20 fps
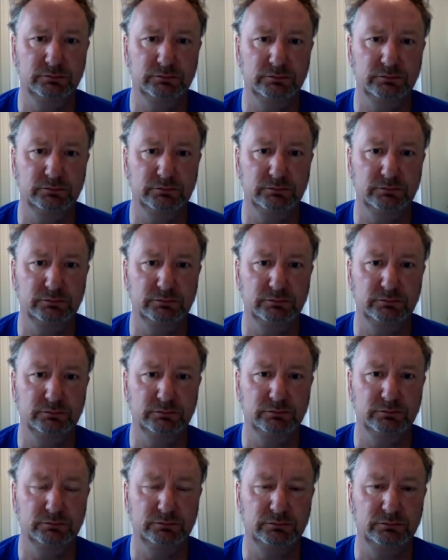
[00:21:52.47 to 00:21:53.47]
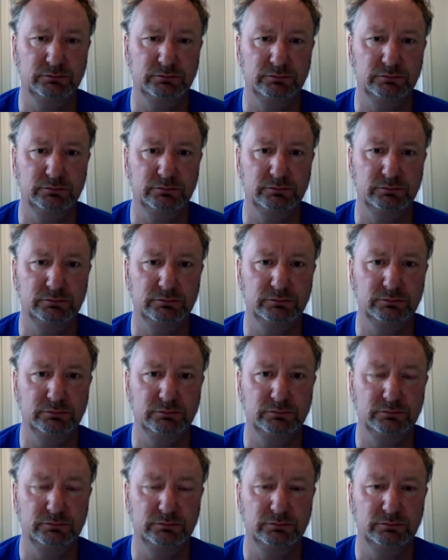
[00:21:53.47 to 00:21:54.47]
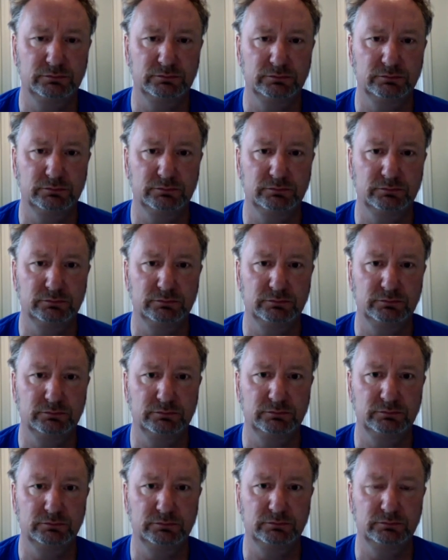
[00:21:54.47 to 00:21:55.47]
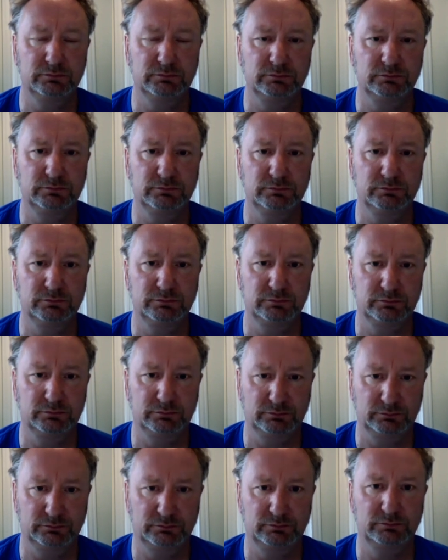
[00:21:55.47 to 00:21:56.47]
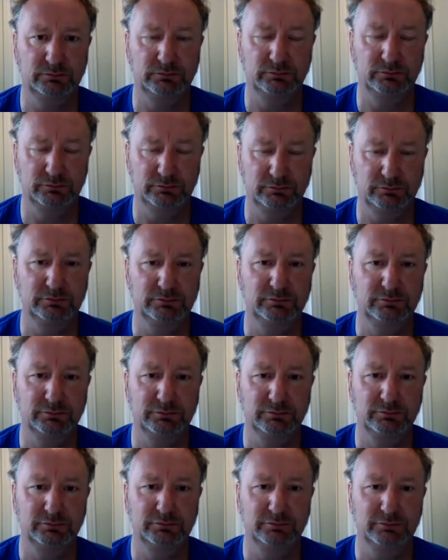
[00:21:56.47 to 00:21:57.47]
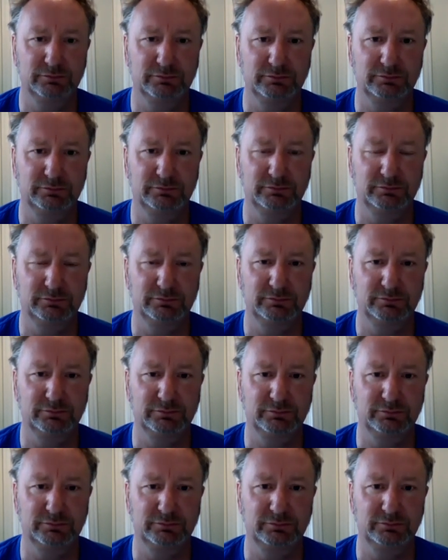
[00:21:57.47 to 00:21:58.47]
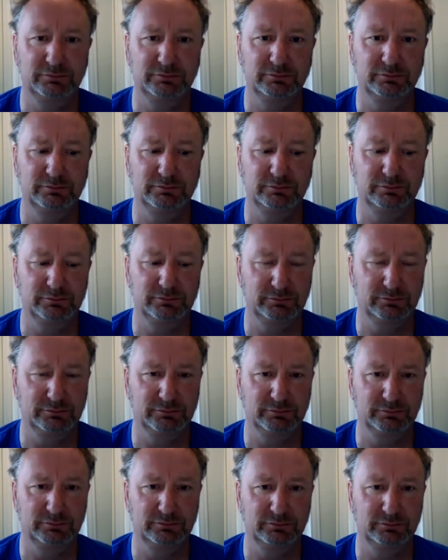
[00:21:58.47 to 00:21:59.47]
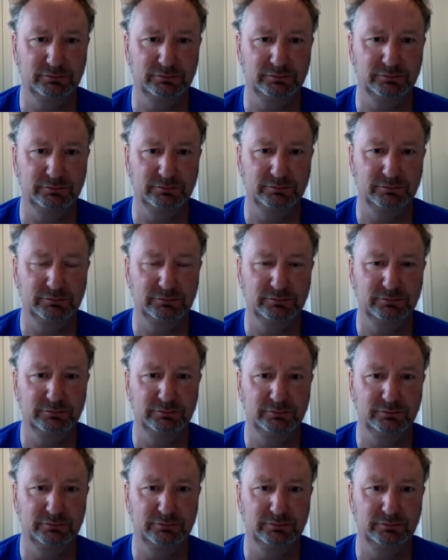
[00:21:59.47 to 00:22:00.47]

[no speech]